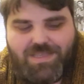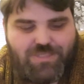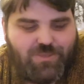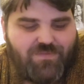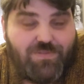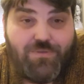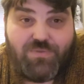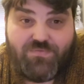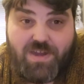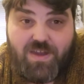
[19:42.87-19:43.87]
So even though it
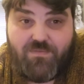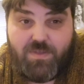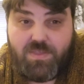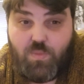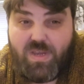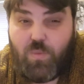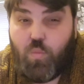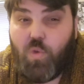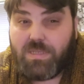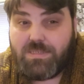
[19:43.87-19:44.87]
was verified that Winnie
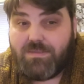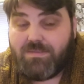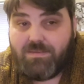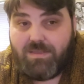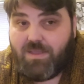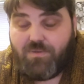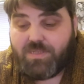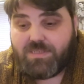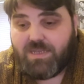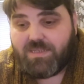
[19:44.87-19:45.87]
wasn't the
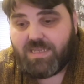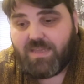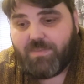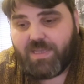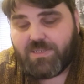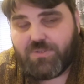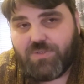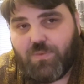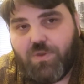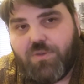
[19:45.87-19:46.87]
oldest Titanic passenger in
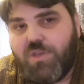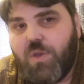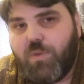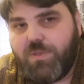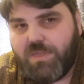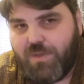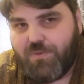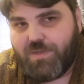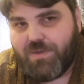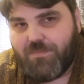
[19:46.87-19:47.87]
the world, no one
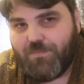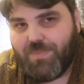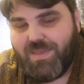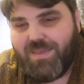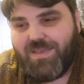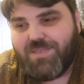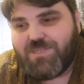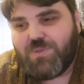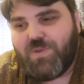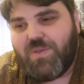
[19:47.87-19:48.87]
told her.
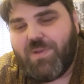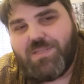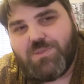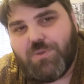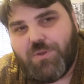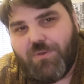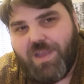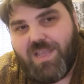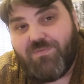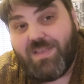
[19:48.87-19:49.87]
So Winnie went to her
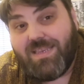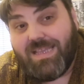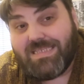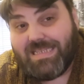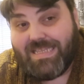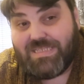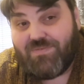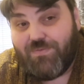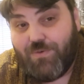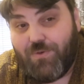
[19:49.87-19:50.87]
grave in
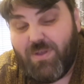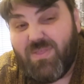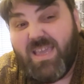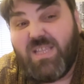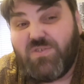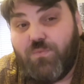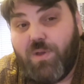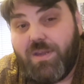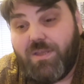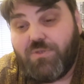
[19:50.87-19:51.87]
1984 at the age of
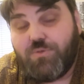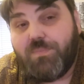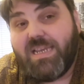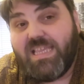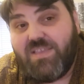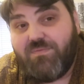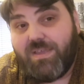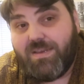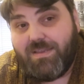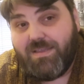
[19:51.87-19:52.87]
100,
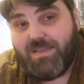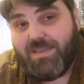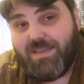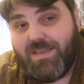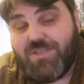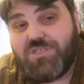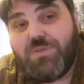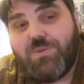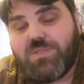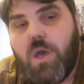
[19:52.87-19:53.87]
believing she
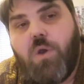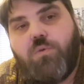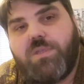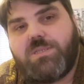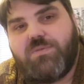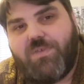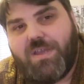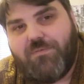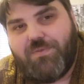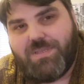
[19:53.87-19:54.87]
was the oldest
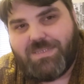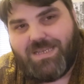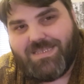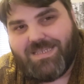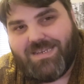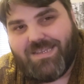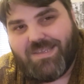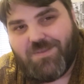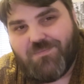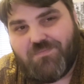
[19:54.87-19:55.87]
survivor of the
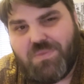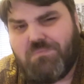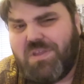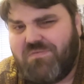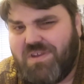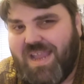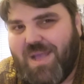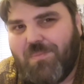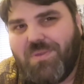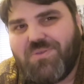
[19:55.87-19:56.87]
Titanic. Made her very
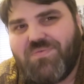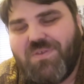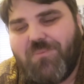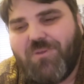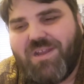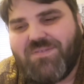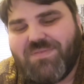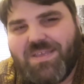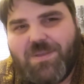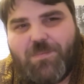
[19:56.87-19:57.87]
happy. She's very proud of
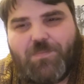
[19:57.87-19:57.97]
that.